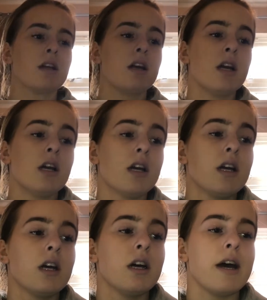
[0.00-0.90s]

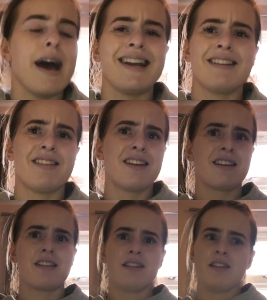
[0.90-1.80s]
and it's
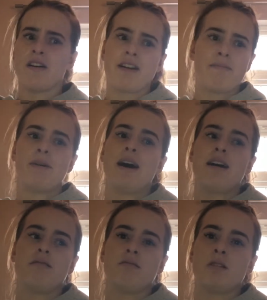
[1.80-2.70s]
like
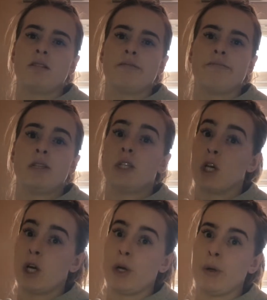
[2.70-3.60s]
£9,
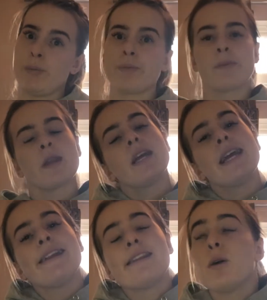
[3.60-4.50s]
so
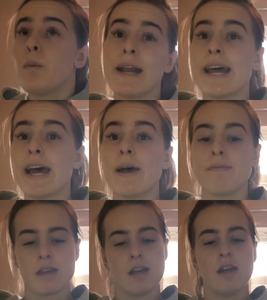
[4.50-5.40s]
it's a winner.
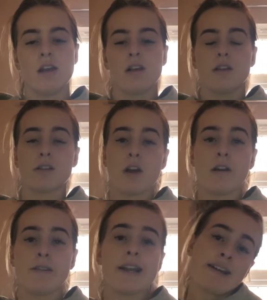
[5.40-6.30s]

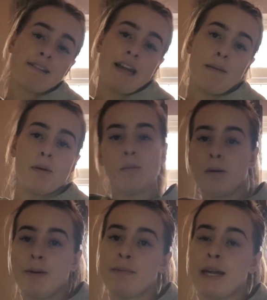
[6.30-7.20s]
So the next clip
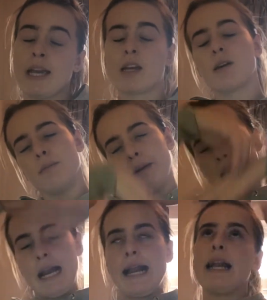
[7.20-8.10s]
will be me
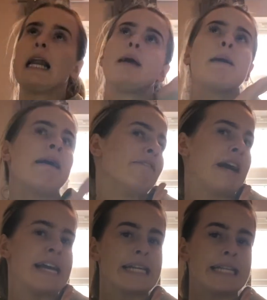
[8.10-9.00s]
completely
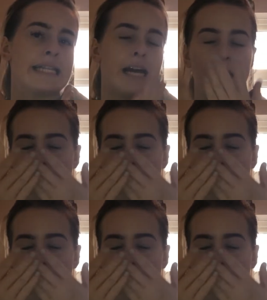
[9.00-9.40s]
barefaced.